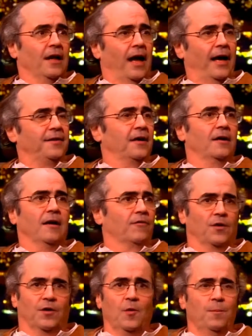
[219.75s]
And I've
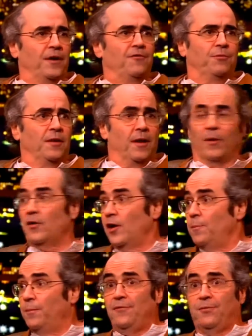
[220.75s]
got no beef with them. I've got
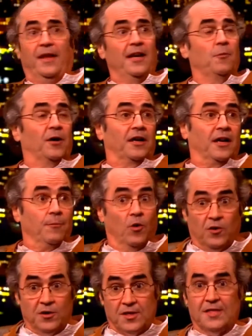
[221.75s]
no beef with anyone anymore,
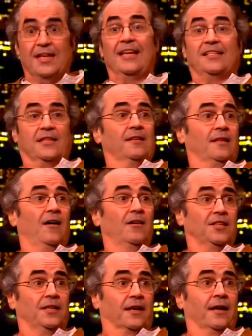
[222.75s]
because as I say, it's
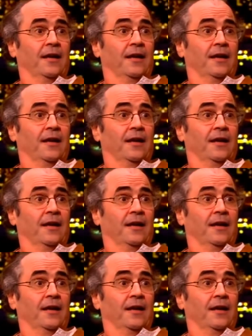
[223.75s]
cathartic.